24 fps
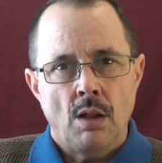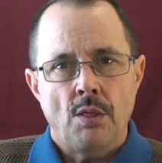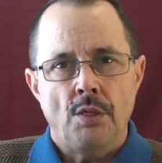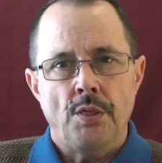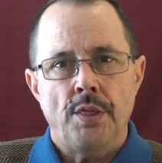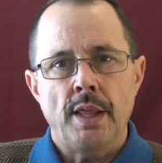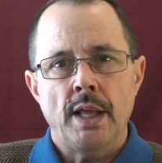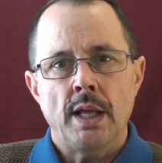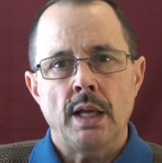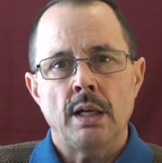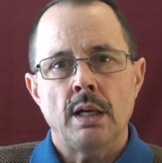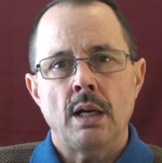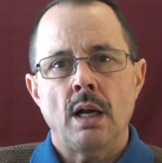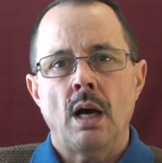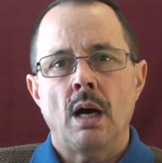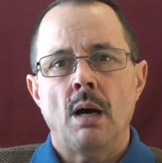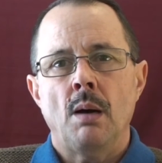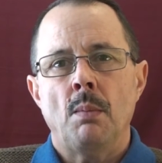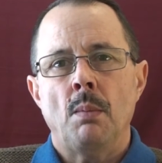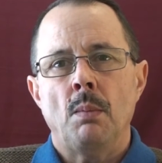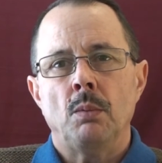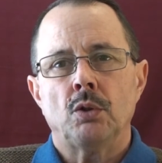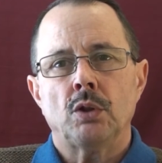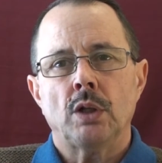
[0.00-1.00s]
then
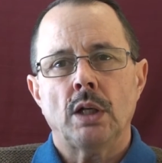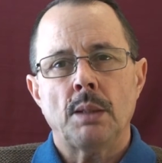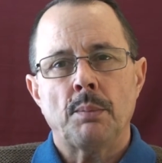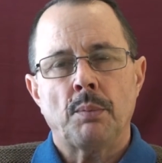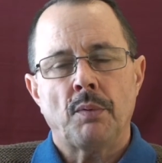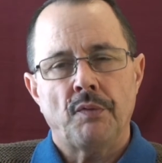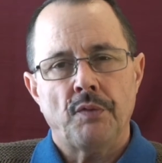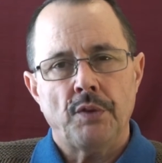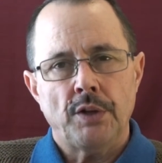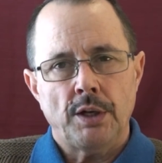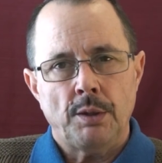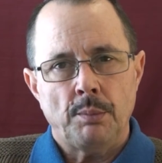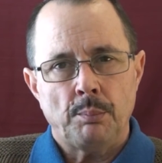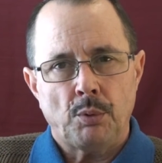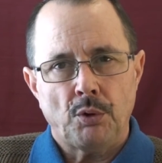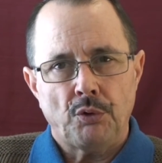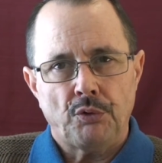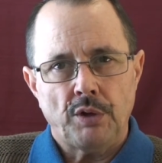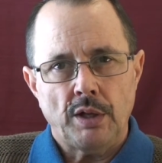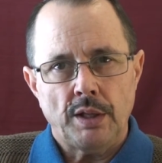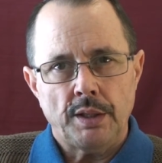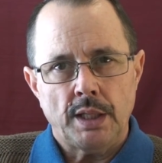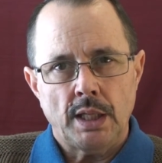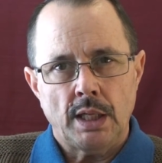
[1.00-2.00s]
try to
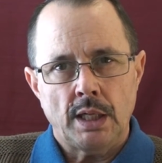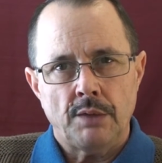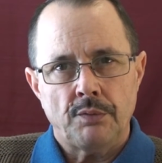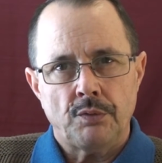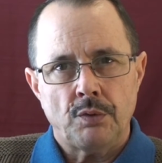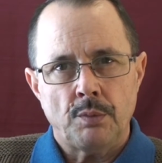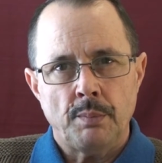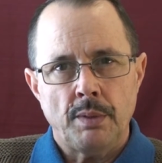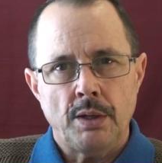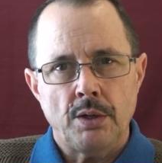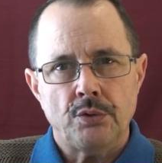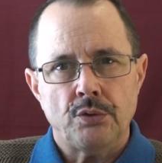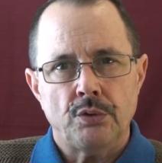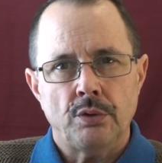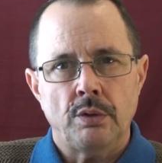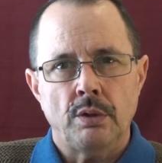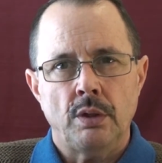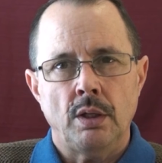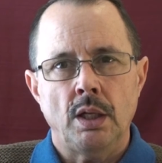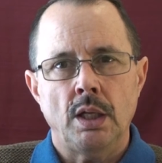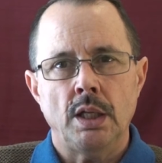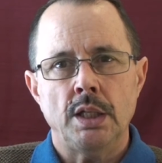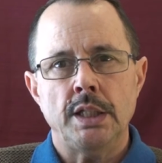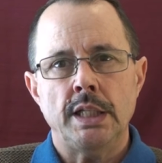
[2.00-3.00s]
present that information
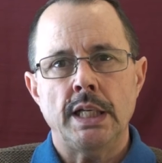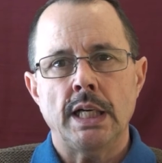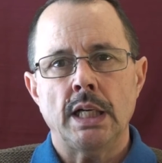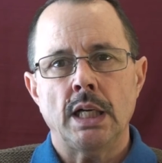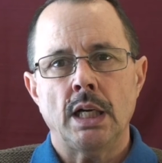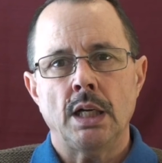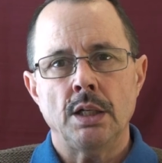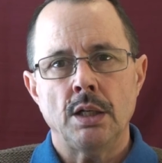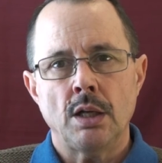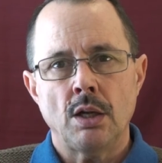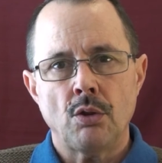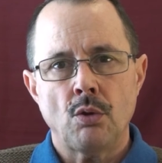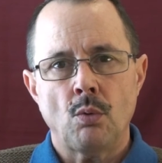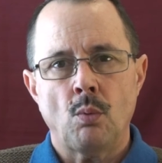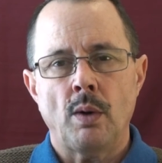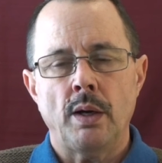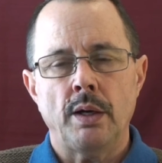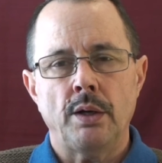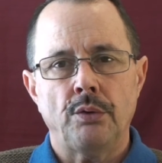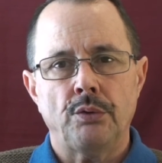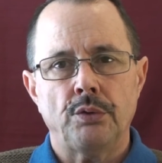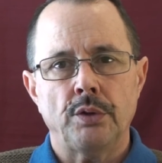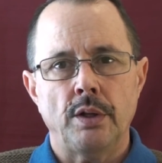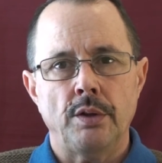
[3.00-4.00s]
in yet another way,
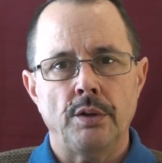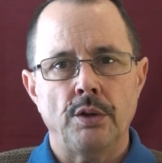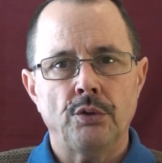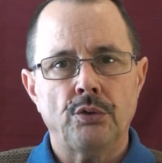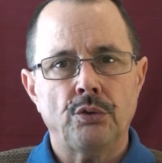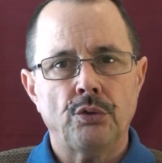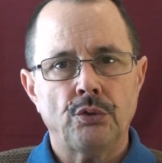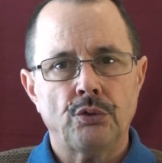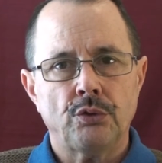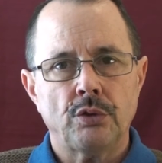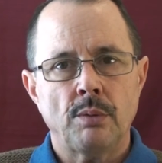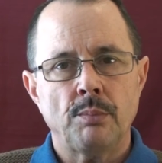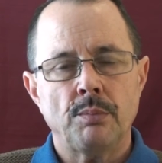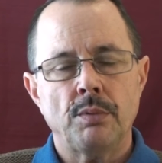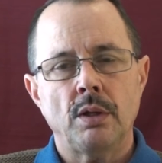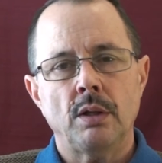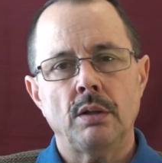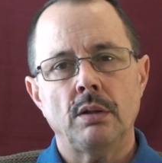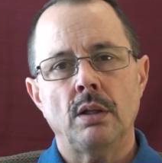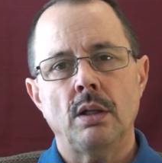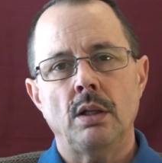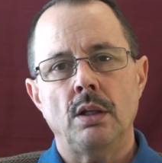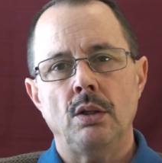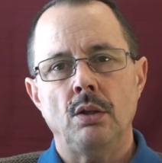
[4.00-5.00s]
to say this is
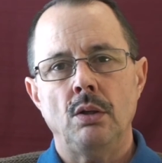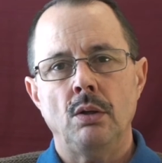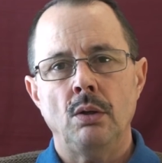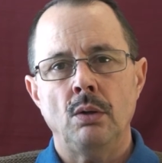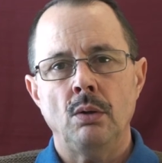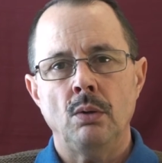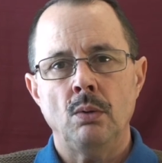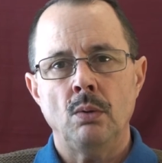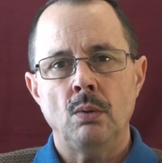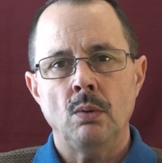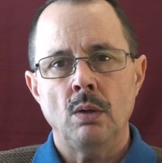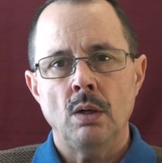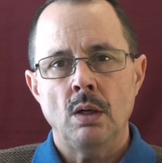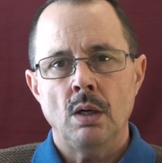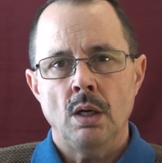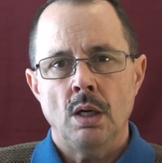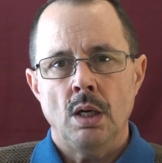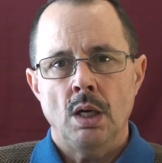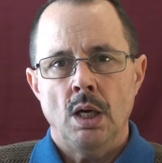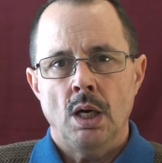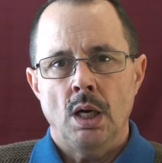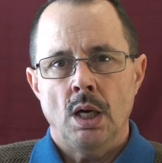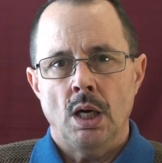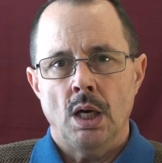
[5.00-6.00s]
something that you
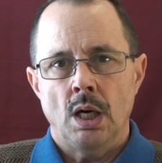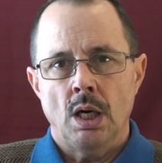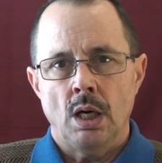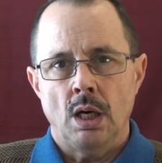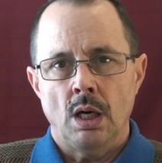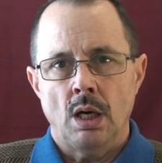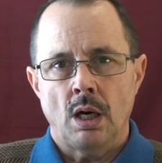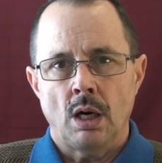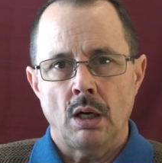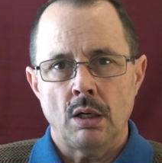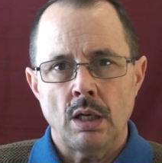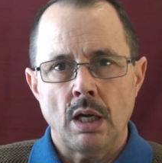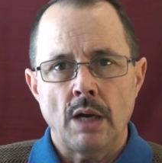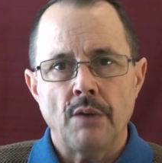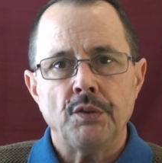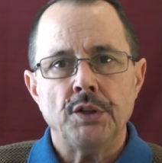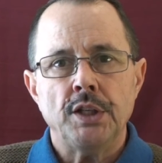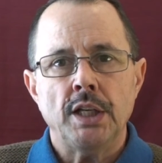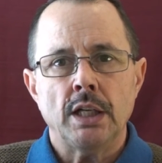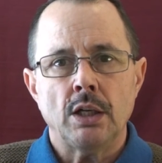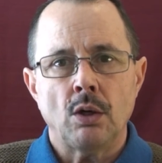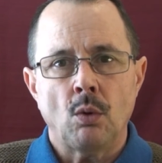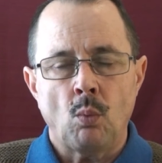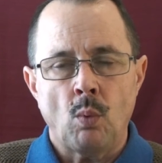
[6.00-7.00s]
are not
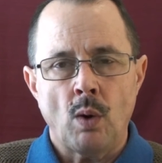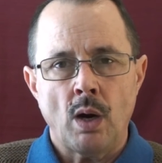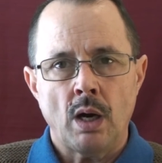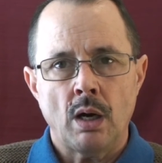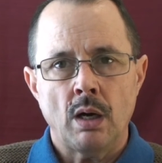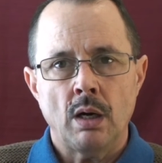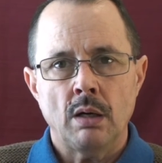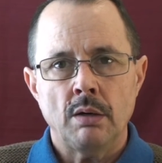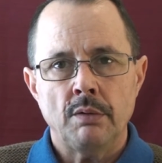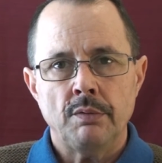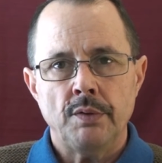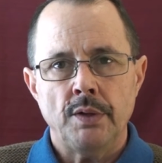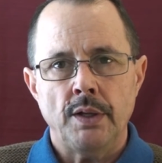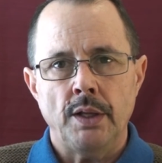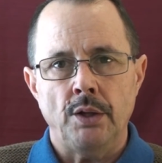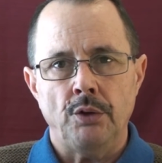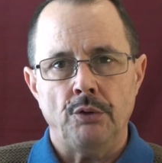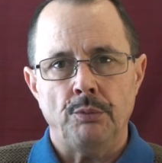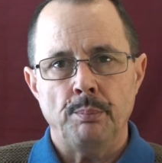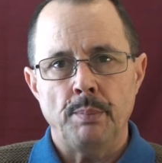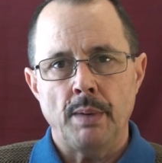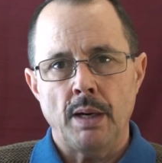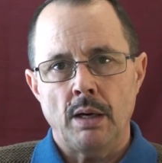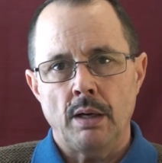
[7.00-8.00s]
yet aware of.
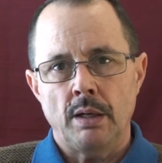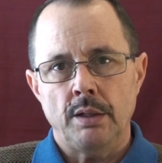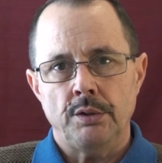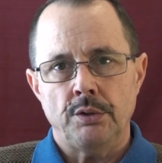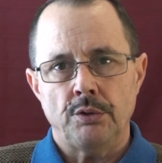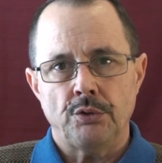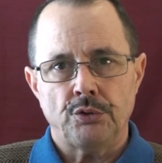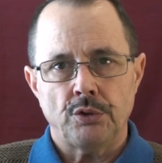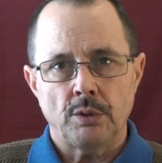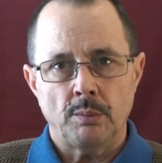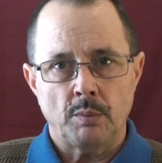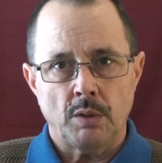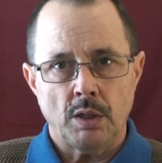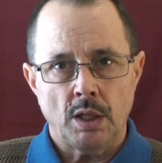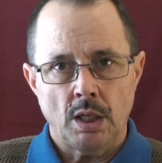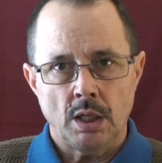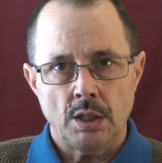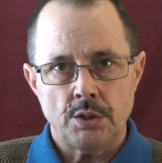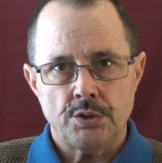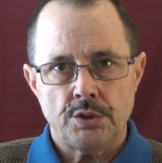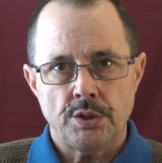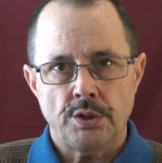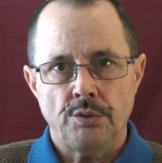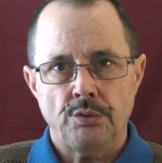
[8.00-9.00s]
It's buried in your
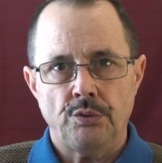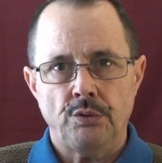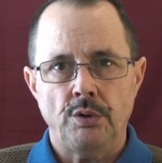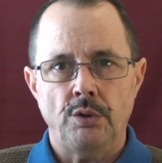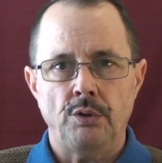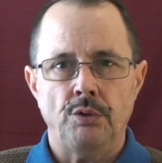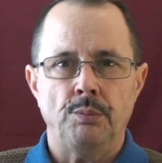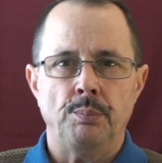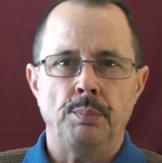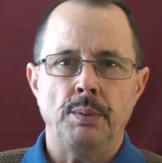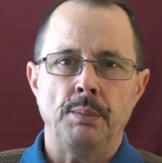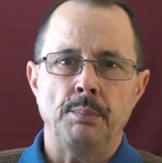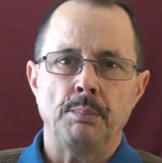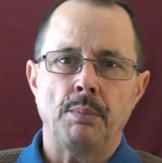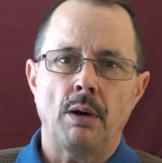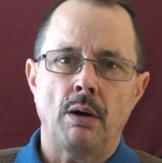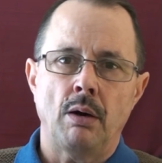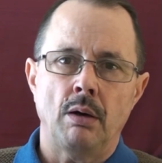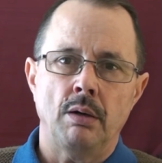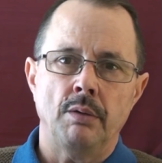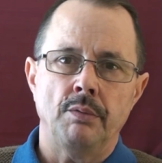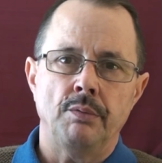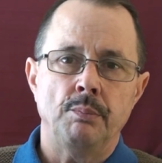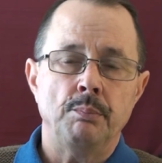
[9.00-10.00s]
subconscious. It's been
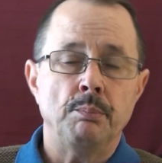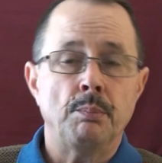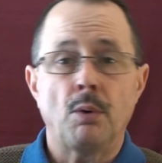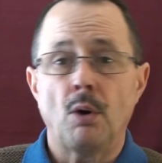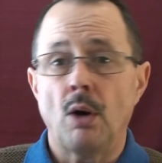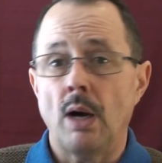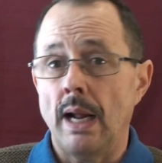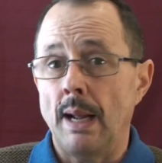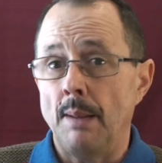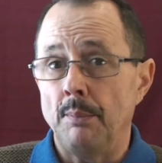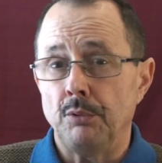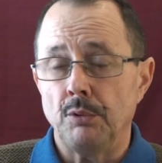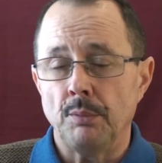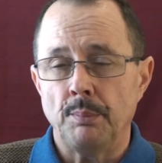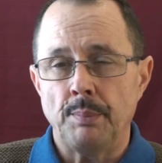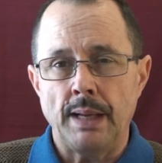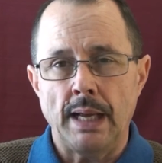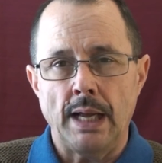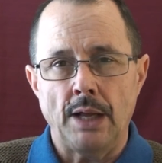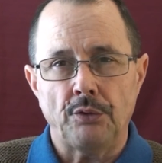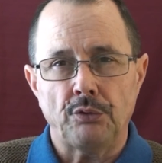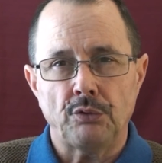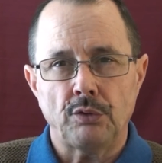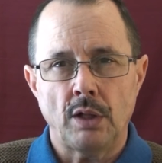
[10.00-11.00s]
part of perhaps a
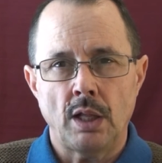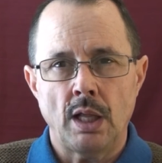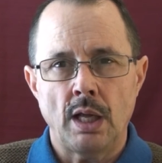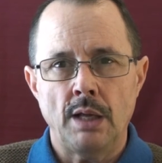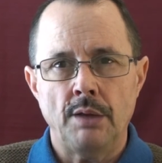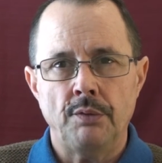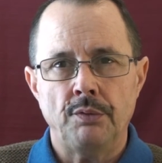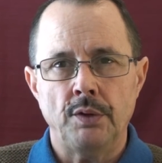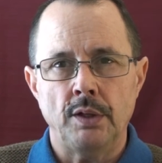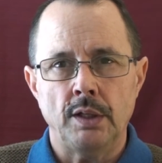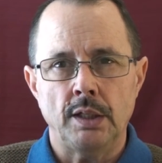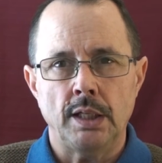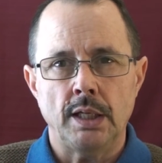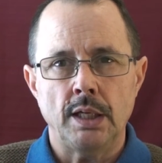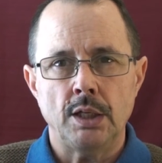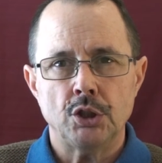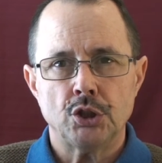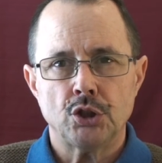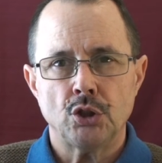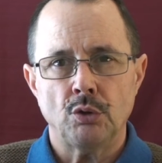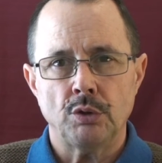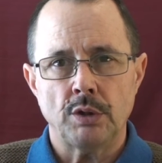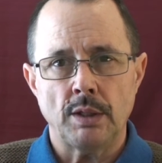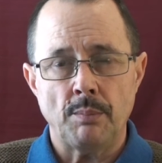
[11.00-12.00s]
past life. It
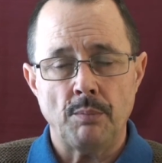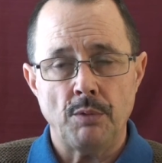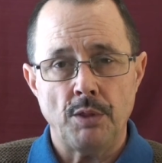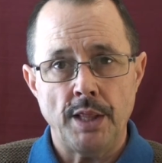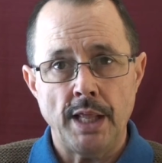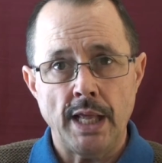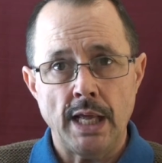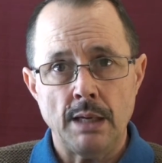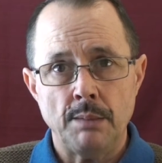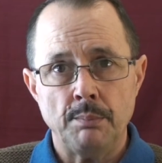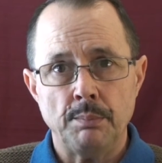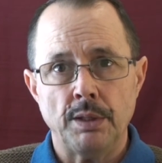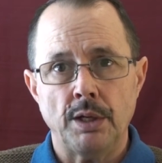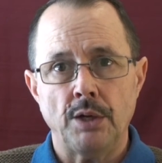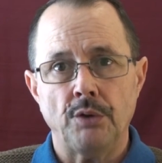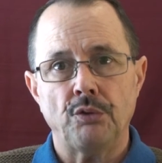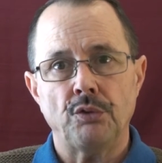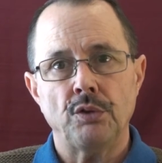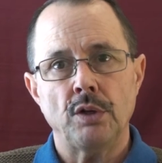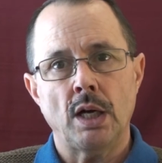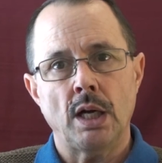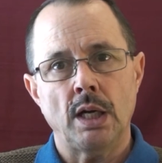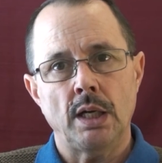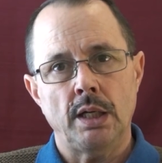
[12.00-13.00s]
showed up then, but
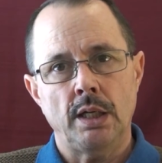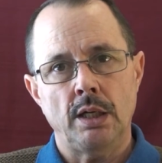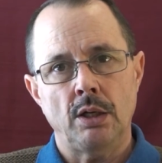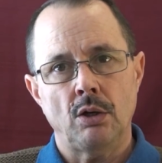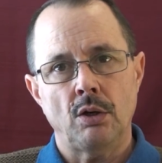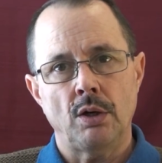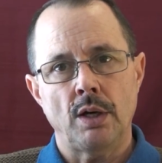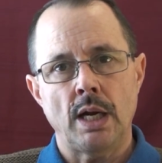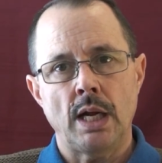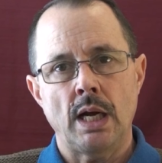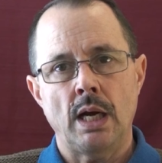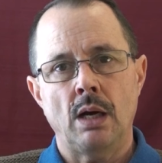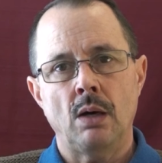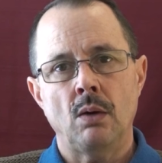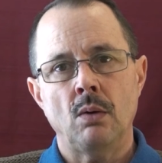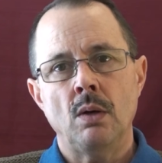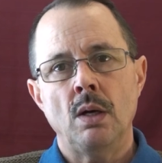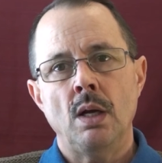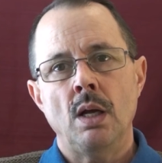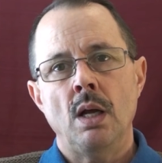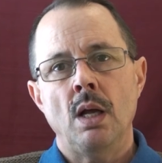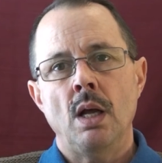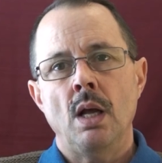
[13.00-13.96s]
it's not here now.